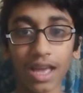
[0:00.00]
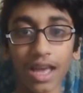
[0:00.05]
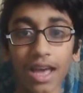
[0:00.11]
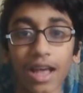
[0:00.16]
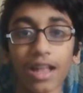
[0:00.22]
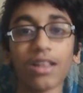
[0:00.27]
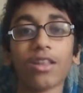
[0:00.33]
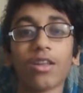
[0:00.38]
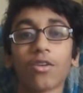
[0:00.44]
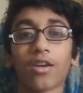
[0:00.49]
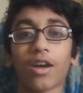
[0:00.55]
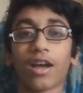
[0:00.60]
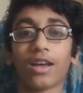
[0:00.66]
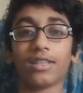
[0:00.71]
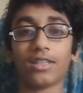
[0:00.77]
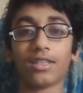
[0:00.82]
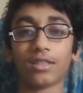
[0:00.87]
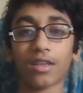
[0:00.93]
Hello
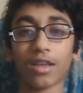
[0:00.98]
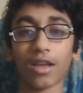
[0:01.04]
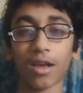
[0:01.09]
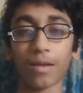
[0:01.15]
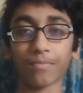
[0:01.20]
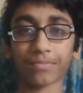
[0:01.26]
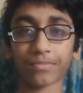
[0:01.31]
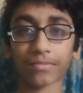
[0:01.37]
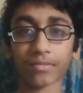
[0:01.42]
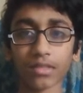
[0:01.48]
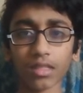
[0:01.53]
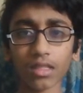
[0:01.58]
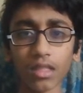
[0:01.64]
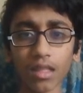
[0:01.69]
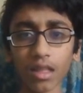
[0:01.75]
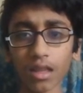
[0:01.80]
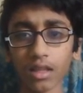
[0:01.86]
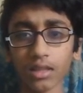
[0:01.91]
guys,
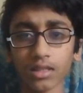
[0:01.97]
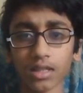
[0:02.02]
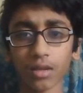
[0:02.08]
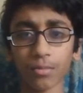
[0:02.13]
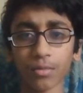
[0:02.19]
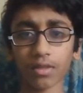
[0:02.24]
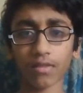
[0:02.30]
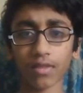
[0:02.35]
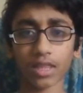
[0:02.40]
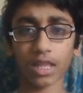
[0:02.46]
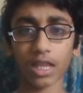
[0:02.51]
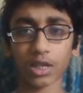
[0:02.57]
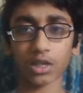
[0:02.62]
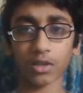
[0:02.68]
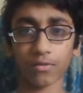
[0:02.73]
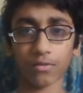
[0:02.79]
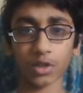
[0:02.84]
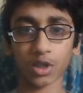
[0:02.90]
Summer's of
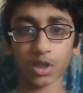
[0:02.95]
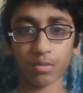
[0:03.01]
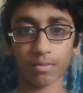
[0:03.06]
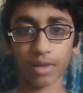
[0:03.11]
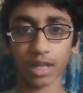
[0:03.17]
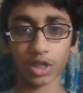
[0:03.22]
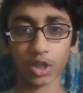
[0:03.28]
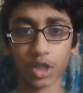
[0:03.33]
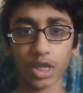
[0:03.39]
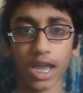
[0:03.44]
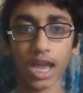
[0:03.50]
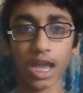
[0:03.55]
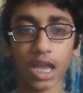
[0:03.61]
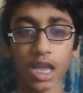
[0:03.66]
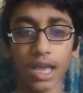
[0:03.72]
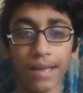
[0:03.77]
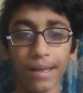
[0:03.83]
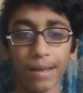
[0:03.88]
English and Fisherman. Today
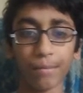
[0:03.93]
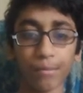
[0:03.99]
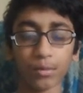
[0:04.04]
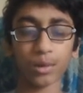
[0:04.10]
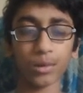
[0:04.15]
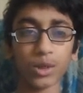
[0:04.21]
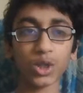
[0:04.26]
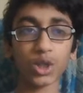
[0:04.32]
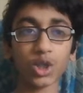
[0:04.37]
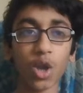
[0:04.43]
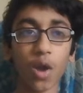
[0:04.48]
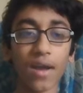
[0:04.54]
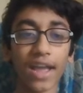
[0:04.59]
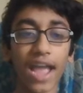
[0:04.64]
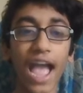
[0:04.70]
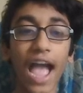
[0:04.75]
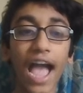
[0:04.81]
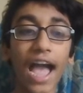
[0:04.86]
I'm going to be
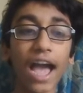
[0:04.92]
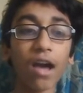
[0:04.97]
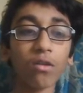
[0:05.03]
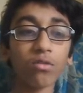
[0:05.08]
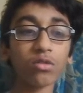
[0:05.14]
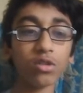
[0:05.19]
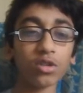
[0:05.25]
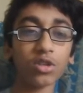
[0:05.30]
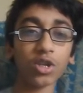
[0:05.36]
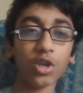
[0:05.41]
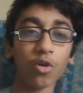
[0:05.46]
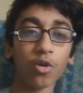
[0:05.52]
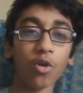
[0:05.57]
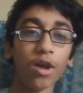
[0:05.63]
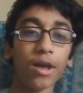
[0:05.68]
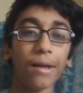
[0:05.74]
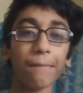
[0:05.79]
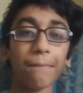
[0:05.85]
showing how to do
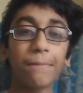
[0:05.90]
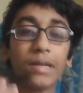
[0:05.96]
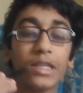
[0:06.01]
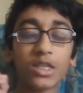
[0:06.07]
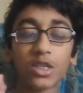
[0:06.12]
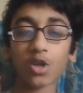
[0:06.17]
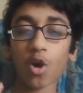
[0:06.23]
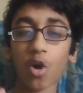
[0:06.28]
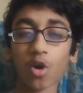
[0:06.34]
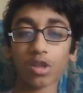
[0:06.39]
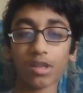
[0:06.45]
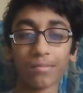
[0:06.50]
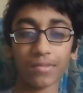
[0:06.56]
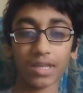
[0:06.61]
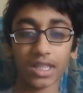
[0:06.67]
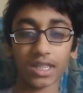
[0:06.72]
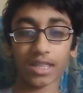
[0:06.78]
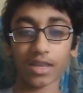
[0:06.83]
the
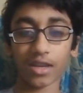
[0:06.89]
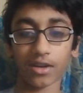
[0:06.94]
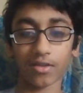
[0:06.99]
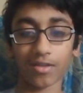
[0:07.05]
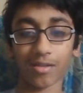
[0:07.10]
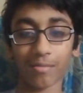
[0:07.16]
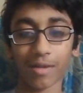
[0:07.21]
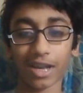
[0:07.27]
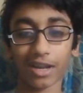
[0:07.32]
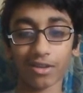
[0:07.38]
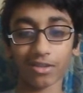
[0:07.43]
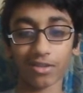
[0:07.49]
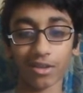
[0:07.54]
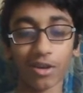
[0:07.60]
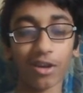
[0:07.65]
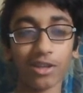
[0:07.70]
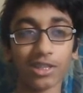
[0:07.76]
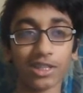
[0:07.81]
Ptolemy theorem. I
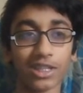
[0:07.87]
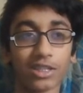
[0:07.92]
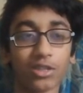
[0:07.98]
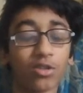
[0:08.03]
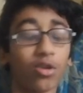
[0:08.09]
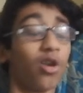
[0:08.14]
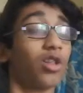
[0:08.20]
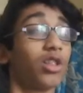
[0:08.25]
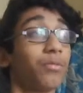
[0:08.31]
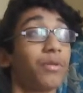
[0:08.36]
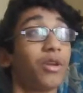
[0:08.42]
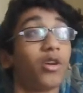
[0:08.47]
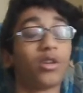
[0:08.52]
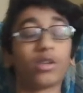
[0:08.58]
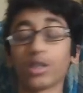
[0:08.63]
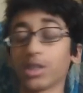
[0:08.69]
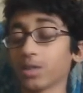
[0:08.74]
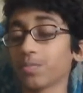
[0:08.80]
don't know how Ptolemy
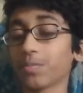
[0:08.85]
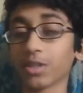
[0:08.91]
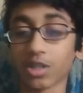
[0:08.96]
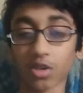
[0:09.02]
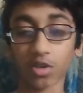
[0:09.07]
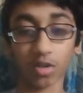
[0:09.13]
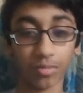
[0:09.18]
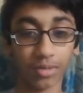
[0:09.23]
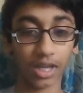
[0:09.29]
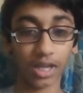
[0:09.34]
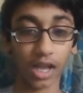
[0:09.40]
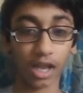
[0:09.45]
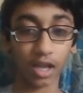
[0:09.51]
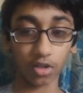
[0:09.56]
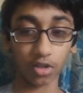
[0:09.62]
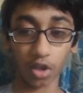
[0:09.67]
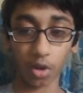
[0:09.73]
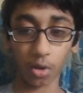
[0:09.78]
or just Ptolemy, I
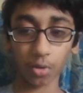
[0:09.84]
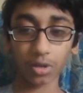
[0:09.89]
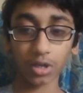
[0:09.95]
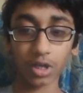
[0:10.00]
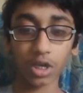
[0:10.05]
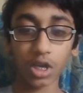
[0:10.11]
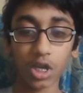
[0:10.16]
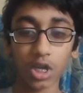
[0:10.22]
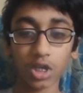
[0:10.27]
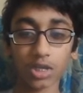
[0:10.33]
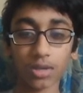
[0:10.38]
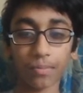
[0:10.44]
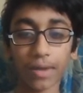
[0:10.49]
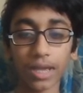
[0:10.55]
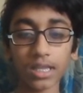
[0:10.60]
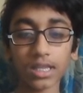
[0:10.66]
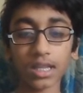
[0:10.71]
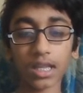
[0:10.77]
don't know. So
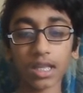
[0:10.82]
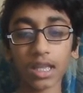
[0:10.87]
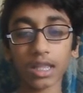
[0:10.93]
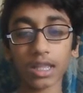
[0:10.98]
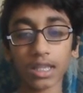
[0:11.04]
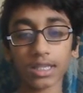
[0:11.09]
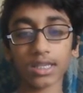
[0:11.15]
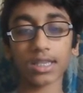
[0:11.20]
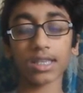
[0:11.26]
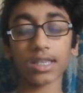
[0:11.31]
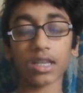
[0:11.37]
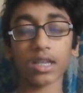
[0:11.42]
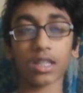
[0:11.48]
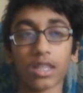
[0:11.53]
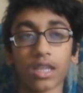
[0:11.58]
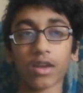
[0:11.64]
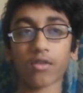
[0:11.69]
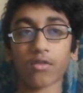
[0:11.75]
basically this is
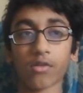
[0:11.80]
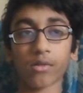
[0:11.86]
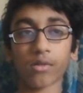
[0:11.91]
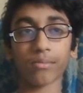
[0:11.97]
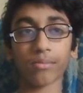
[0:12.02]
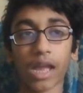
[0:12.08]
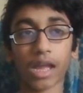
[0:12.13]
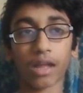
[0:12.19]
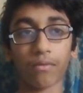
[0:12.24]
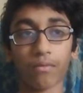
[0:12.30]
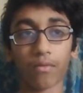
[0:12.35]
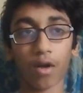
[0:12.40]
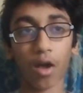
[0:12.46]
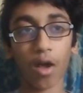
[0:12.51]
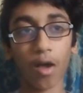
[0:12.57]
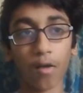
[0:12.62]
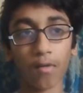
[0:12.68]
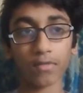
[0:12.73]
a theorem that
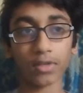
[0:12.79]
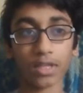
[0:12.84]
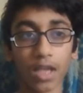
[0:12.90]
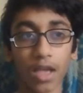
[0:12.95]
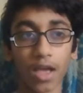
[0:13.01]
involves